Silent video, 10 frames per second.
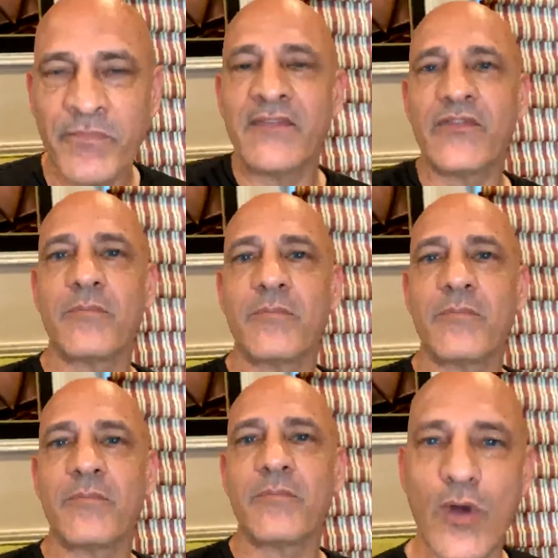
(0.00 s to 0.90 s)
And the
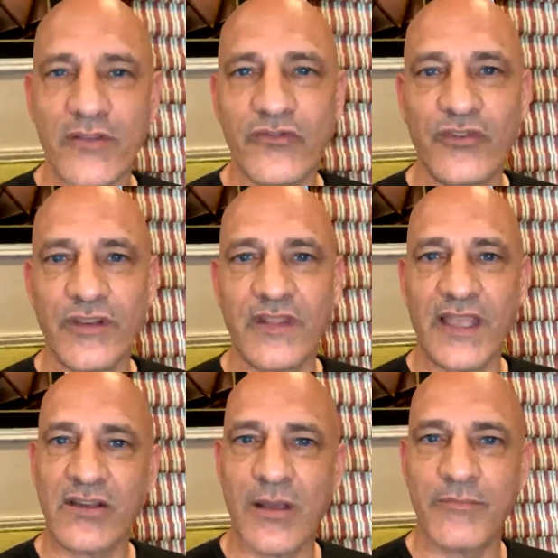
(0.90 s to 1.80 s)
question
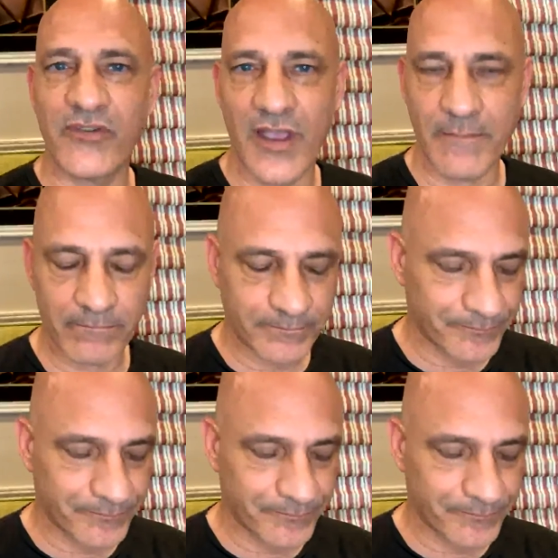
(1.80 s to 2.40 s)
that comes up